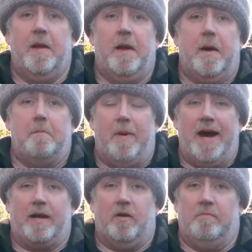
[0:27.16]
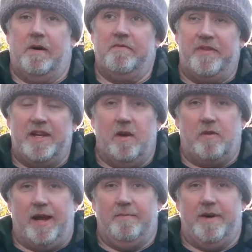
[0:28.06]
I'm back on my video
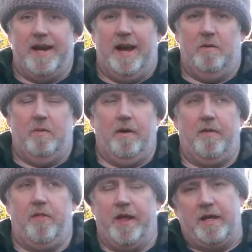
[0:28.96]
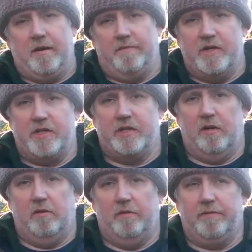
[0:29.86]
camera now. I think I've
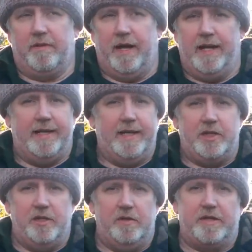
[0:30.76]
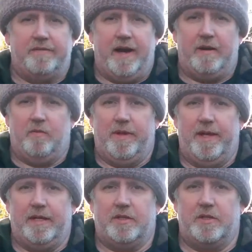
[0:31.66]
resolved any issues I've had with
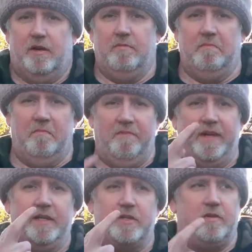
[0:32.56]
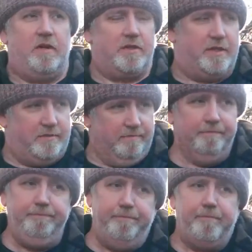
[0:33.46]
it, so fingers crossed
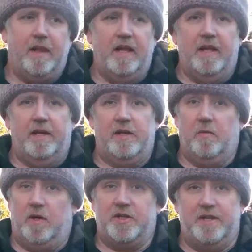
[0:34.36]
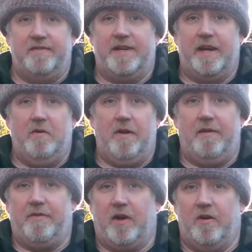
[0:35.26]
you're watching a video that
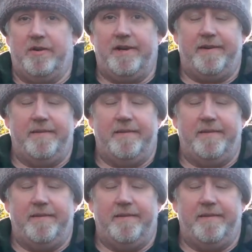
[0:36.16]
I've recorded.